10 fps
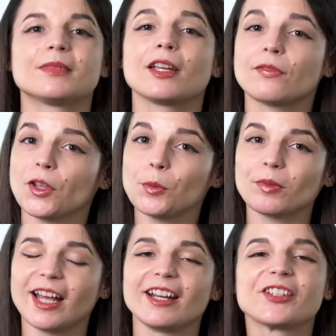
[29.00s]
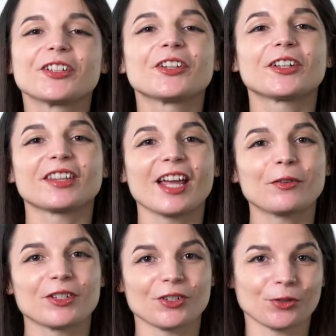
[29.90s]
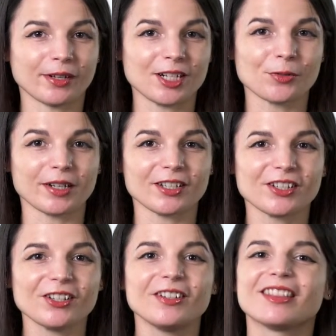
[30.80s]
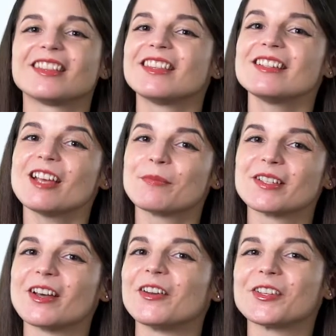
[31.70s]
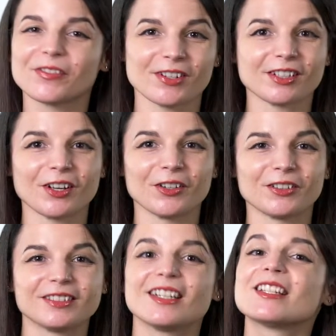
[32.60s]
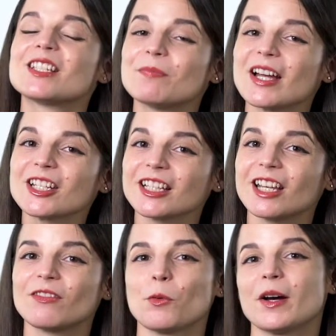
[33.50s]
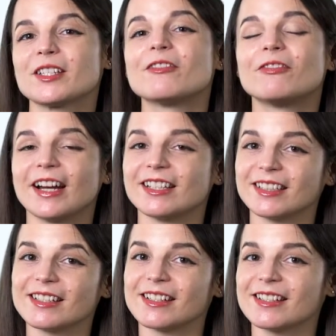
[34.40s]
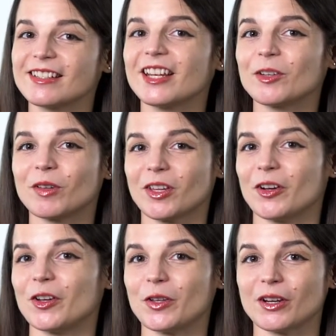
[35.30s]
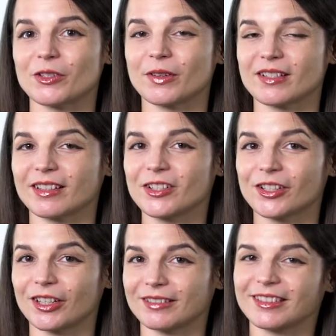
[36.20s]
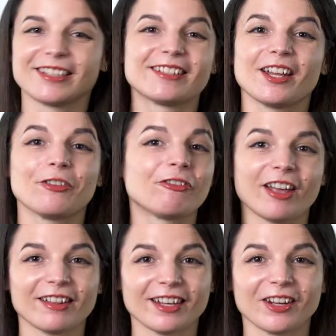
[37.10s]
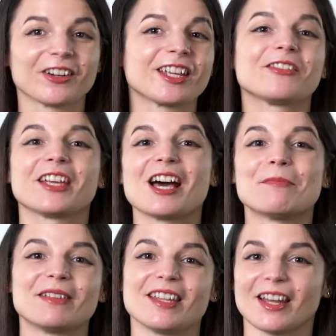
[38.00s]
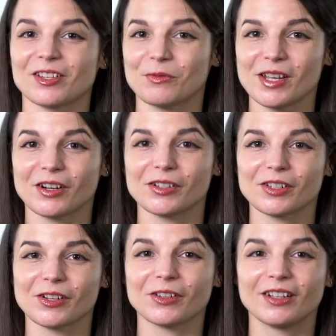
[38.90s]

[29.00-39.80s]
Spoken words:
If you're planning to learn a language in 2022, then this episode is for you, especially if you want to finally succeed with your New Year's resolution, instead of failing or giving up in the next week or two.